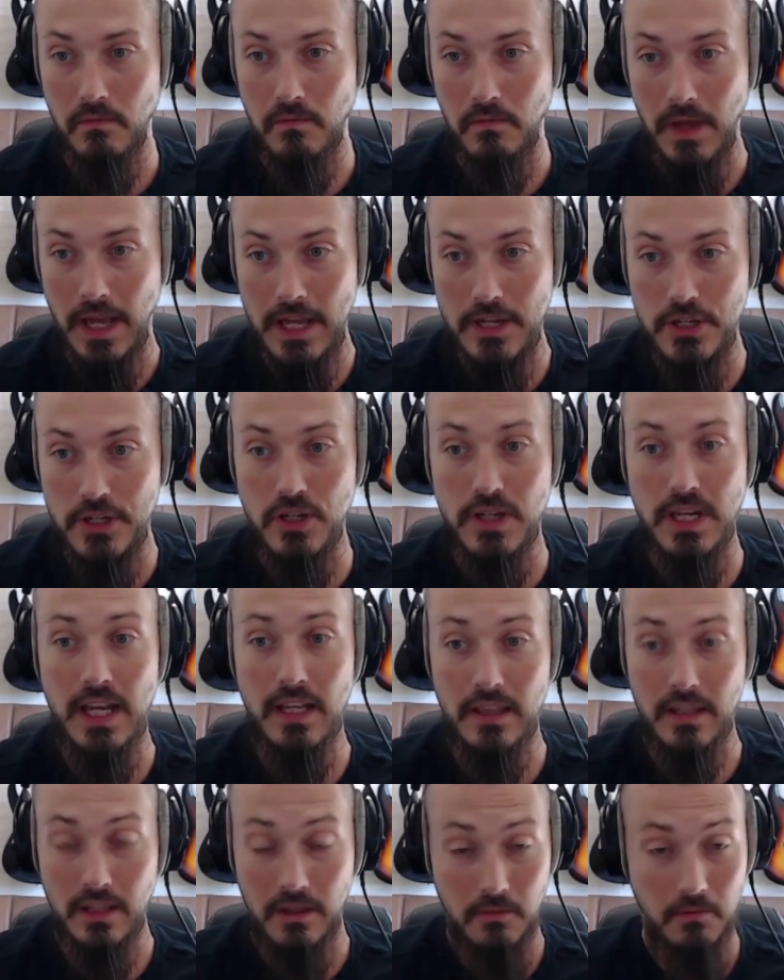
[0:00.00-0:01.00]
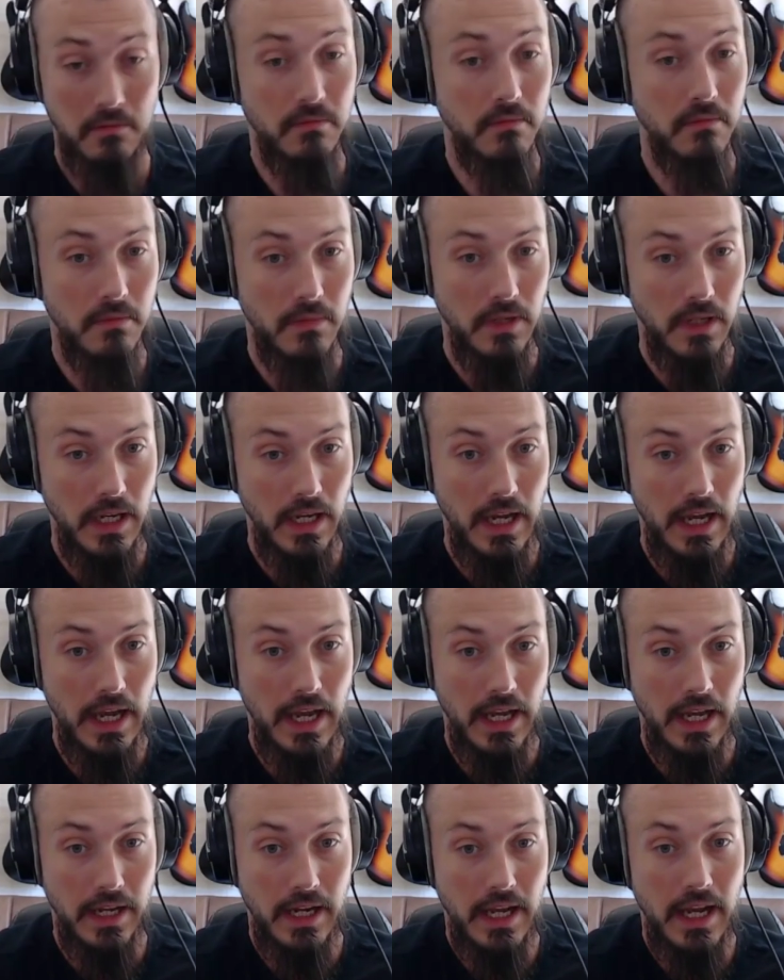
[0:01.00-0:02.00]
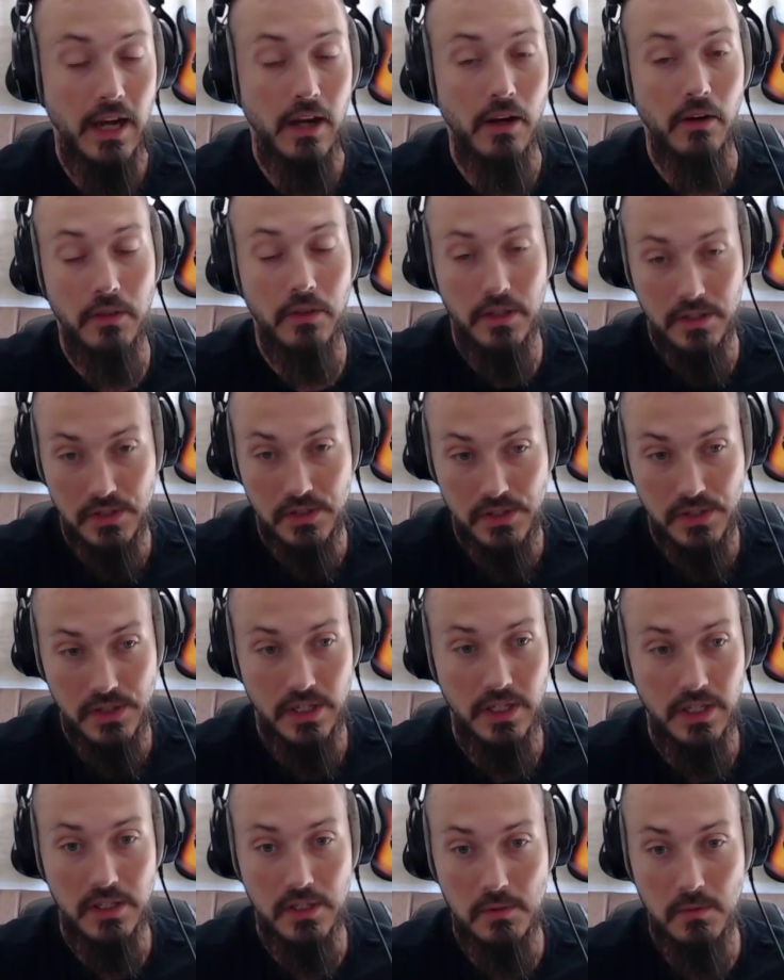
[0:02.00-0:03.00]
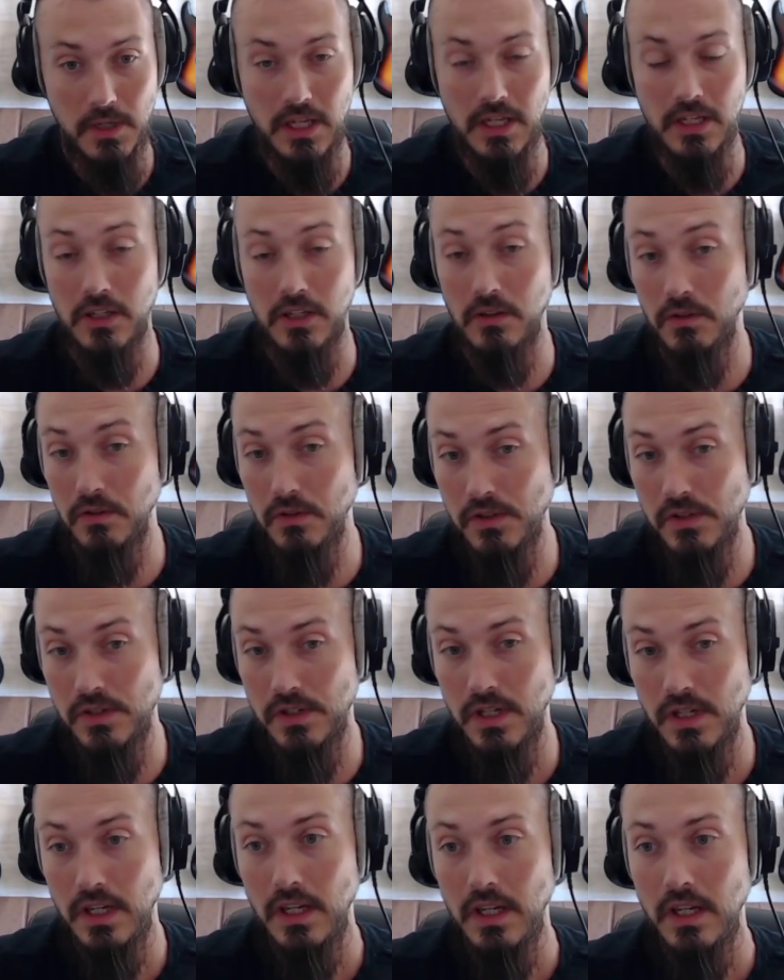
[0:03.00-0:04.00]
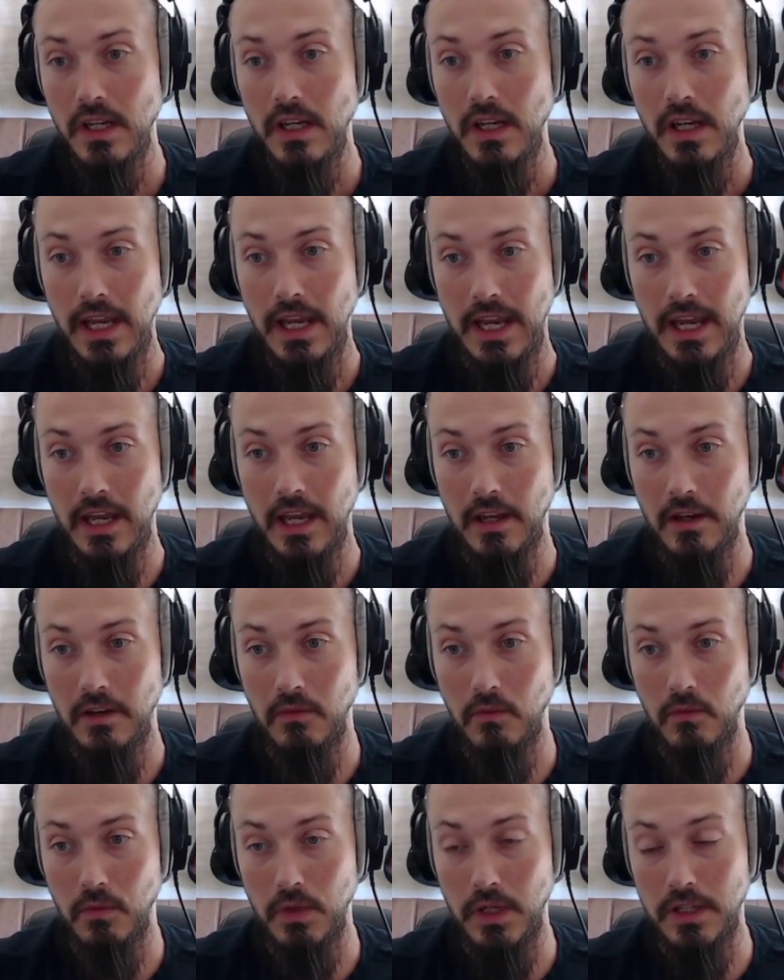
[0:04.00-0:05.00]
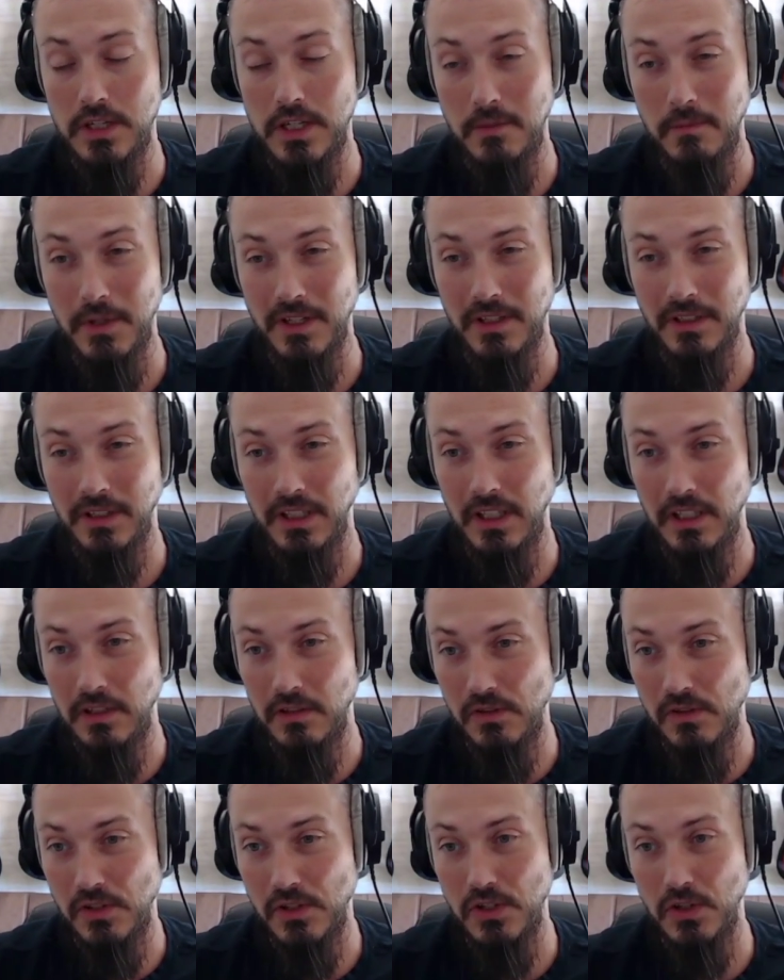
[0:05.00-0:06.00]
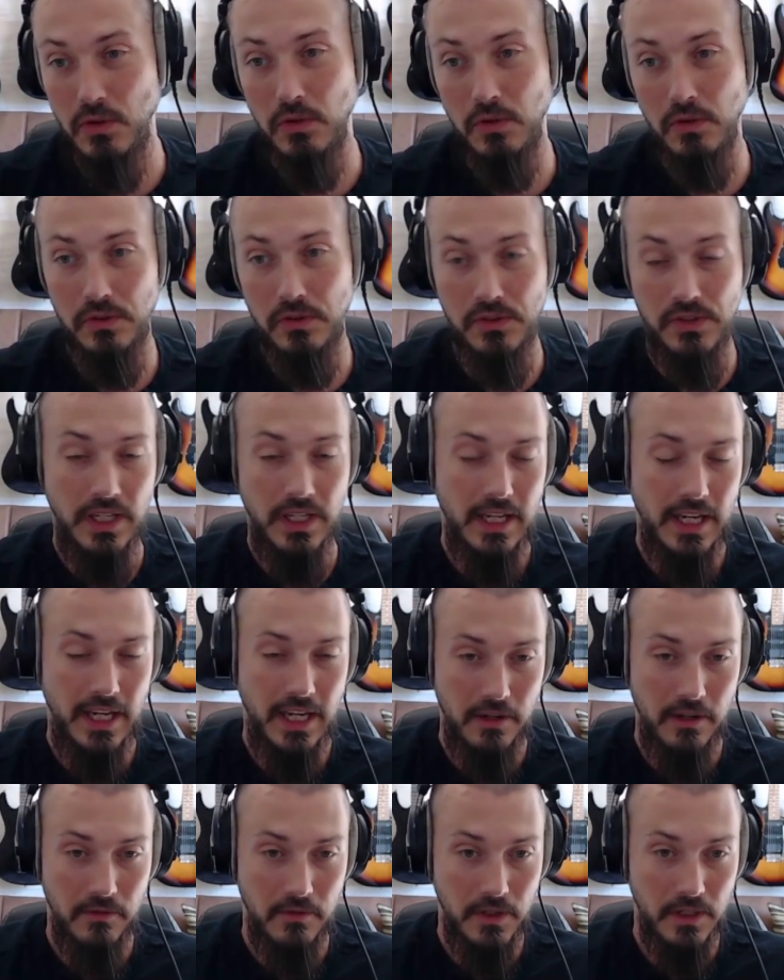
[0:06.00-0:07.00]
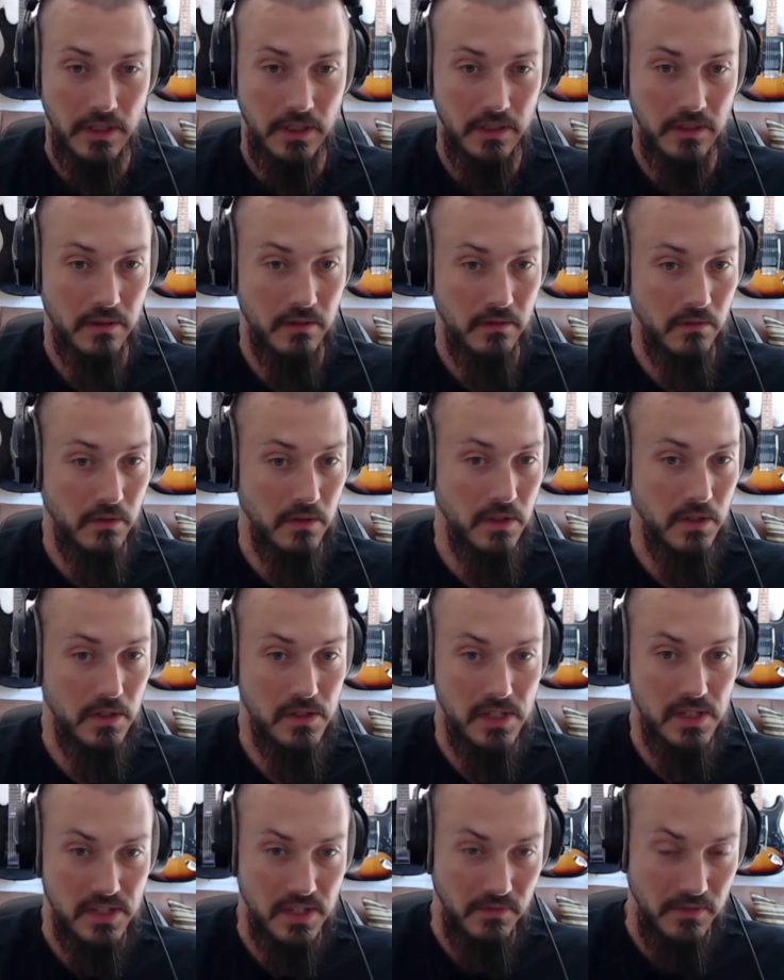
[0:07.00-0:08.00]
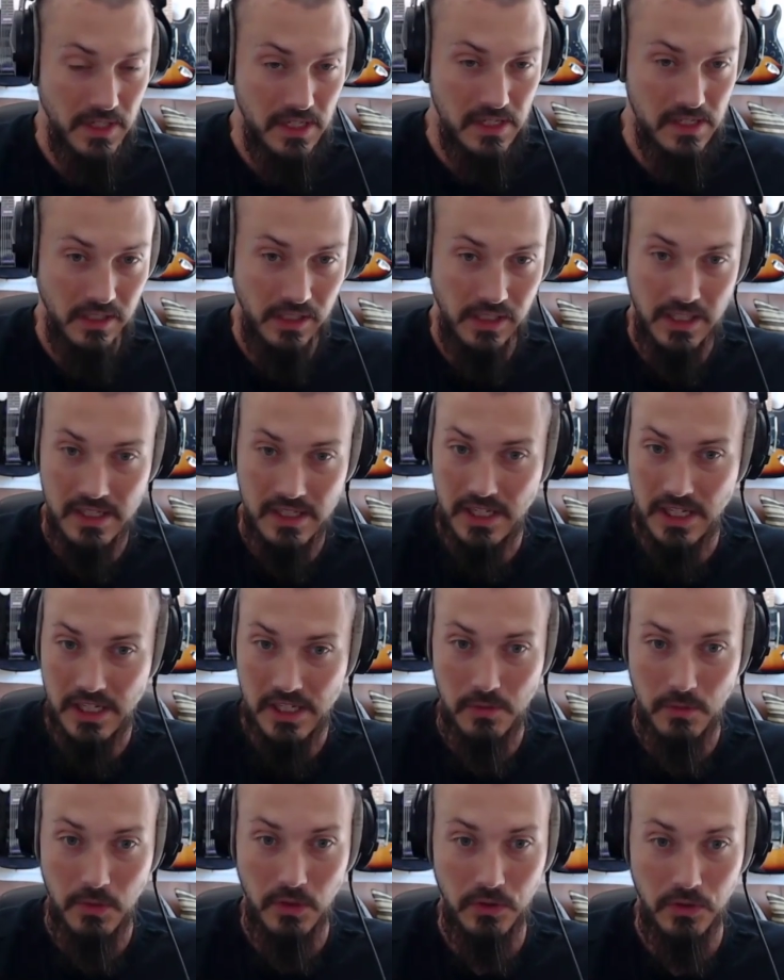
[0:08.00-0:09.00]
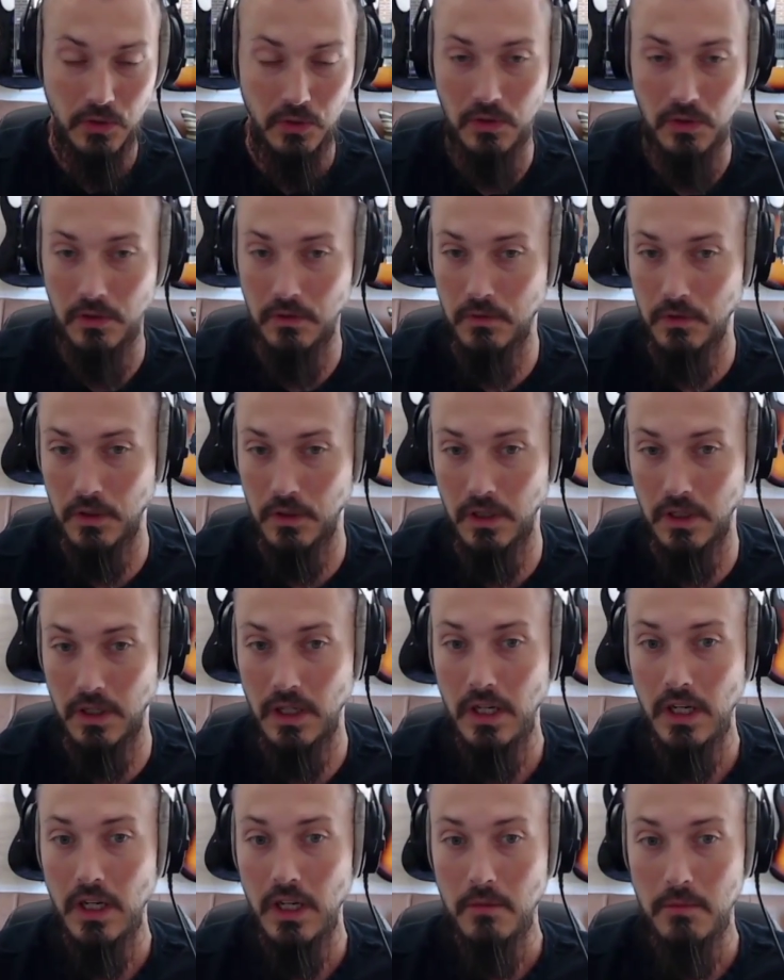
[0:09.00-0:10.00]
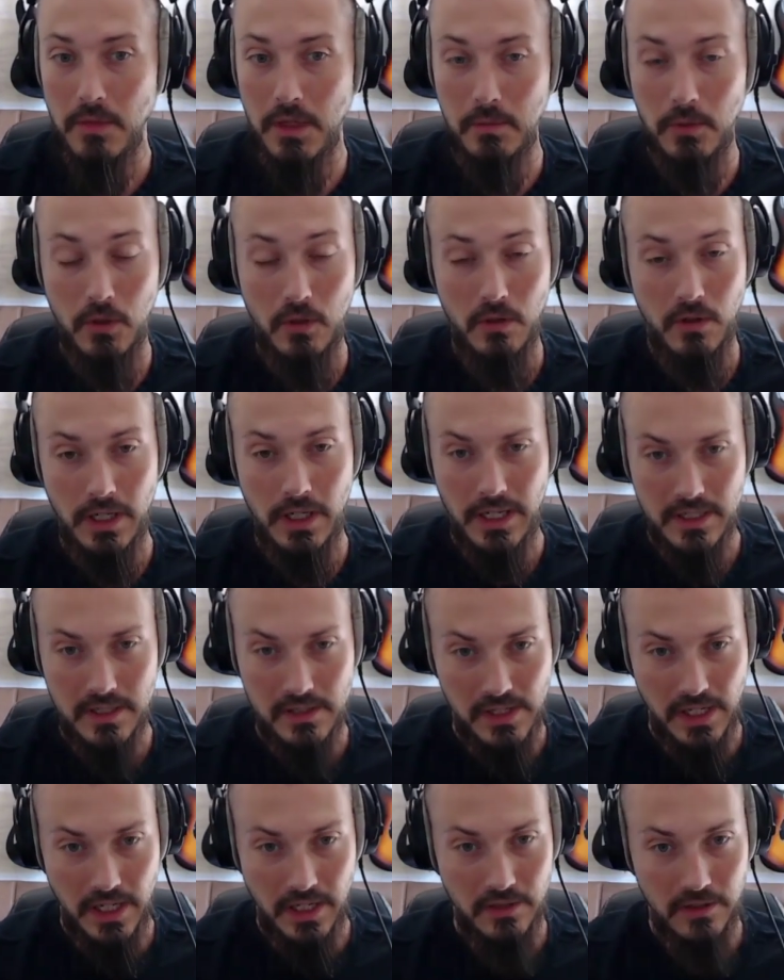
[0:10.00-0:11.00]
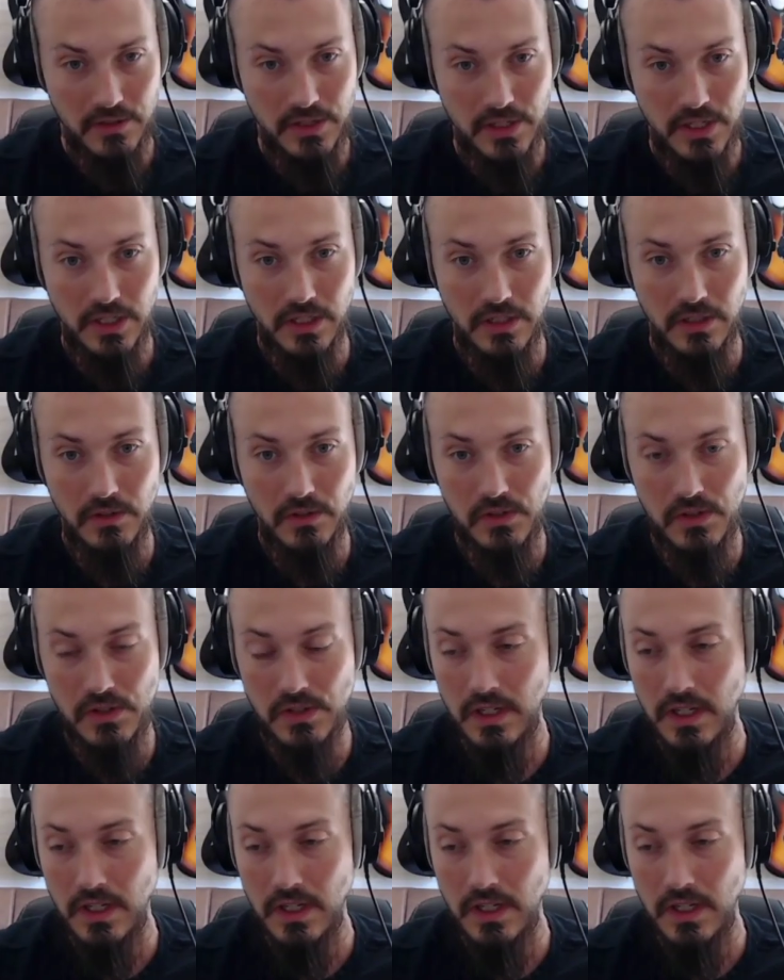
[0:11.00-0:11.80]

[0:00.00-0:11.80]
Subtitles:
educate them on how this is being used. And we typically use tools like Canva. It's an easily accessible tool for people who are not designers to use.